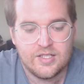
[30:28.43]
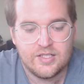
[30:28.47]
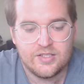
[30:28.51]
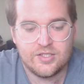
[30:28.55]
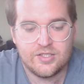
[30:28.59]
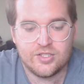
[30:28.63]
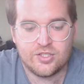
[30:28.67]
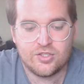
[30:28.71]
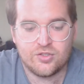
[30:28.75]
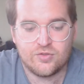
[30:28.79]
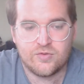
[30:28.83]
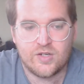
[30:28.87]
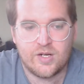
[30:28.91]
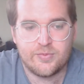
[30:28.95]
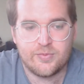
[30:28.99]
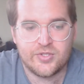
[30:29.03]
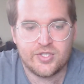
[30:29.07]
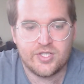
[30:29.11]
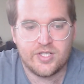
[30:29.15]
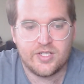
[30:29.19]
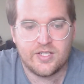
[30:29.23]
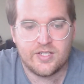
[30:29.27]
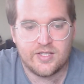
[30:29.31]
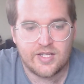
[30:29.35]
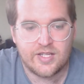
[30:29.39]

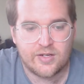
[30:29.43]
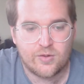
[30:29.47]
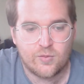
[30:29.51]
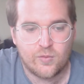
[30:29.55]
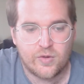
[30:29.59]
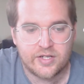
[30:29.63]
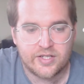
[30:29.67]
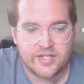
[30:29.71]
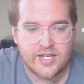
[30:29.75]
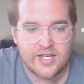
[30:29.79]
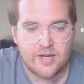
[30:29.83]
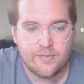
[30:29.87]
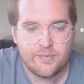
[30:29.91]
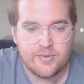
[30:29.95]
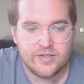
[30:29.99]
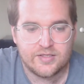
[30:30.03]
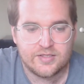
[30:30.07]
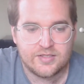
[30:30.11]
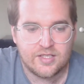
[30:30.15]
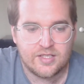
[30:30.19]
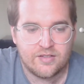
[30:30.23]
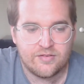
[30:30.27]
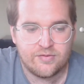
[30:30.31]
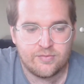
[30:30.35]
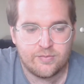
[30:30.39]
disruption and like one gapping
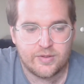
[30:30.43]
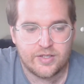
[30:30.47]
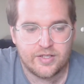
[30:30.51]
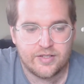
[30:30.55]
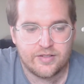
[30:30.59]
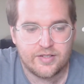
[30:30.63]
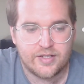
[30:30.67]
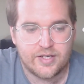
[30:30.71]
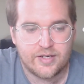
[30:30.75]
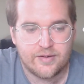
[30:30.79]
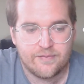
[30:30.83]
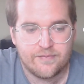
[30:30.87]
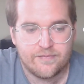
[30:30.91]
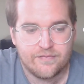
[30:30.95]
stuff. But yeah,